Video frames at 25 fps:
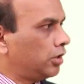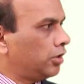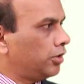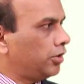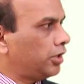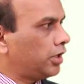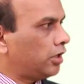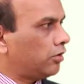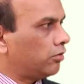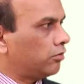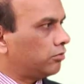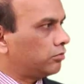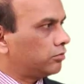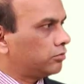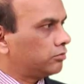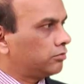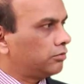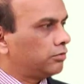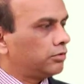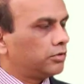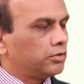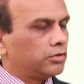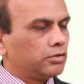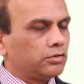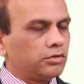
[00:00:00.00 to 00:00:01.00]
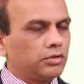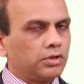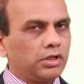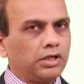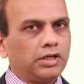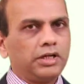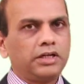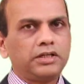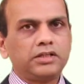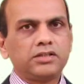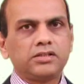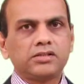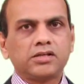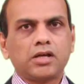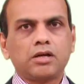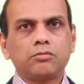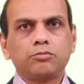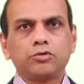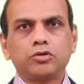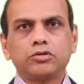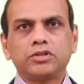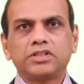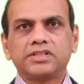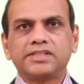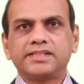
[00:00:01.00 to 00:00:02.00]
Now let us come
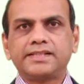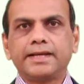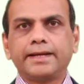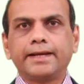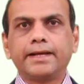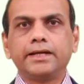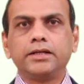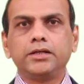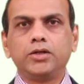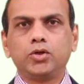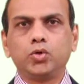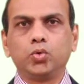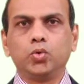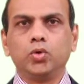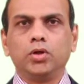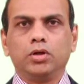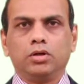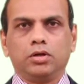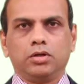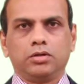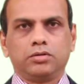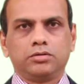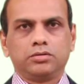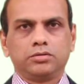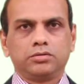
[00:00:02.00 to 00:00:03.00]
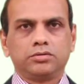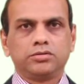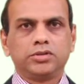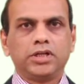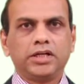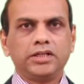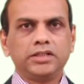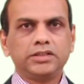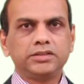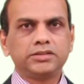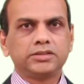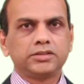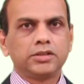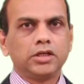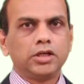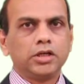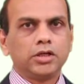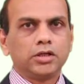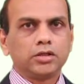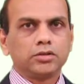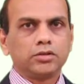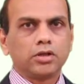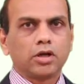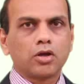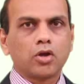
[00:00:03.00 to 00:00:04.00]
to the second tool, that is
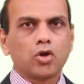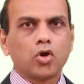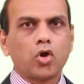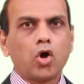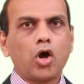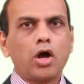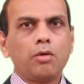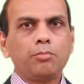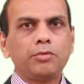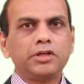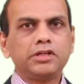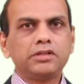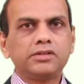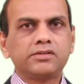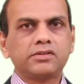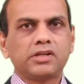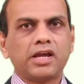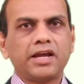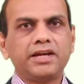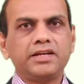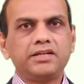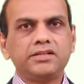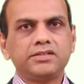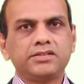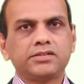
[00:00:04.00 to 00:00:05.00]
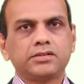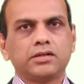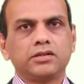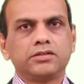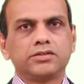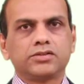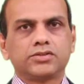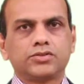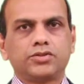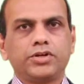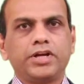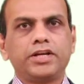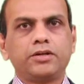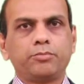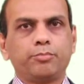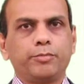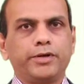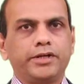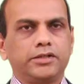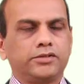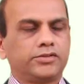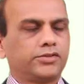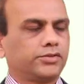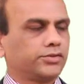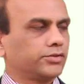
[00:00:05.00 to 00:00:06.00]
the common size
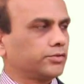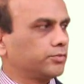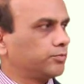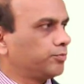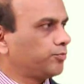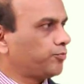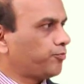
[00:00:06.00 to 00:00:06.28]
statements.